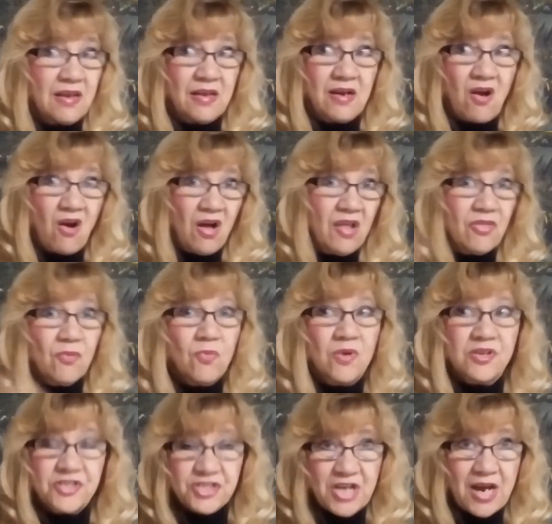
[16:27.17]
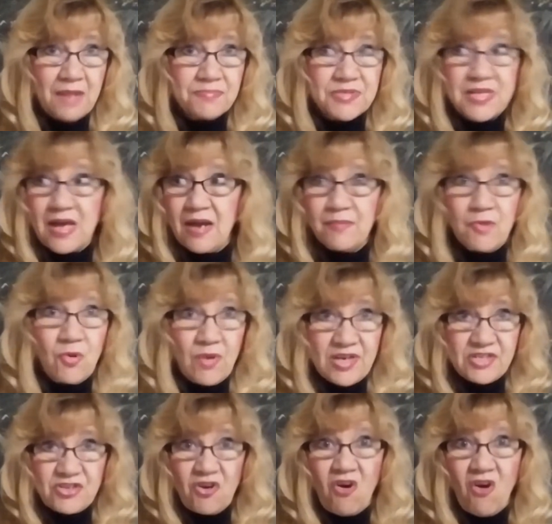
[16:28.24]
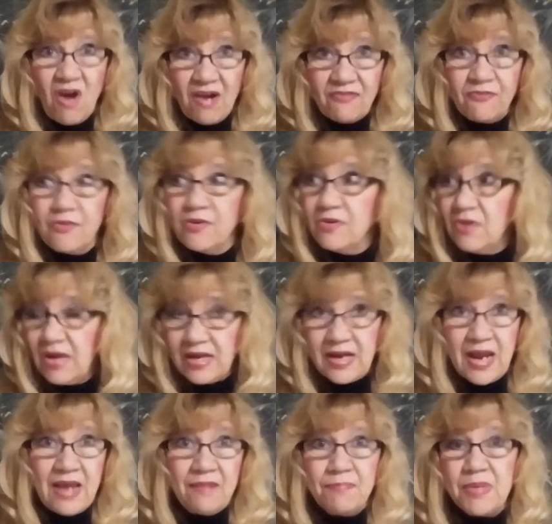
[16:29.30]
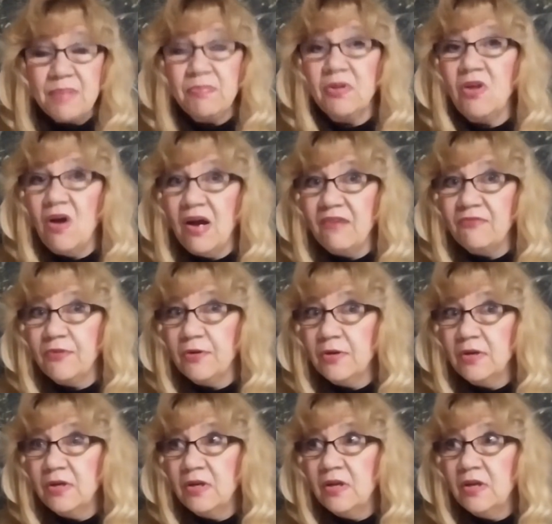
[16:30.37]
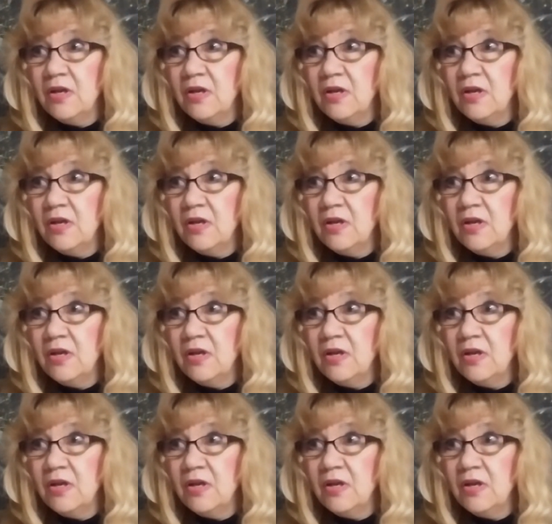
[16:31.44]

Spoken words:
and all the workshops I'm going to offer and have people offer,